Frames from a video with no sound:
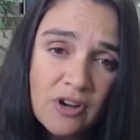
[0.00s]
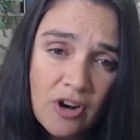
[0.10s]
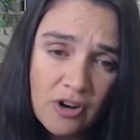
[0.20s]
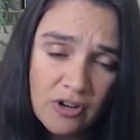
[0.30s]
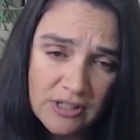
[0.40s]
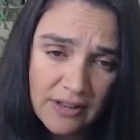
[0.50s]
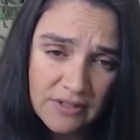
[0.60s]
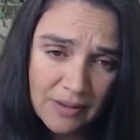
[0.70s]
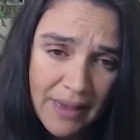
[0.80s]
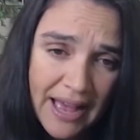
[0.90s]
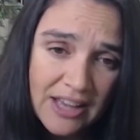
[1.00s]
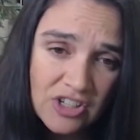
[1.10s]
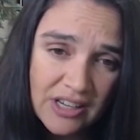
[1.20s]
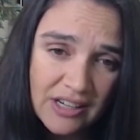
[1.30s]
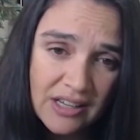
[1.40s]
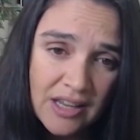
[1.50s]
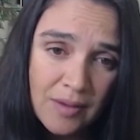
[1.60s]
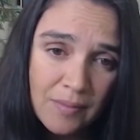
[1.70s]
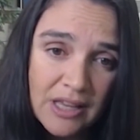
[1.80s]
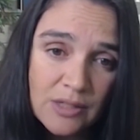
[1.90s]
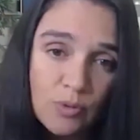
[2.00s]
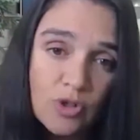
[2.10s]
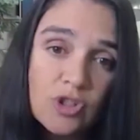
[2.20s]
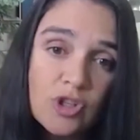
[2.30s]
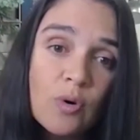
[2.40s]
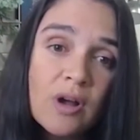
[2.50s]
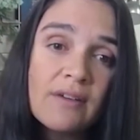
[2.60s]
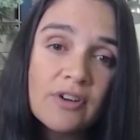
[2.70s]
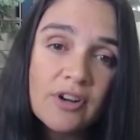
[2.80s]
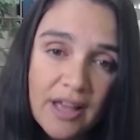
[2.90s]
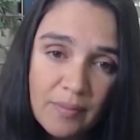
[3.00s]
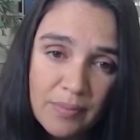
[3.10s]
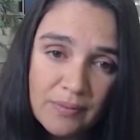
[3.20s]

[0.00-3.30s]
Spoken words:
ourselves compassion because we're so covered up.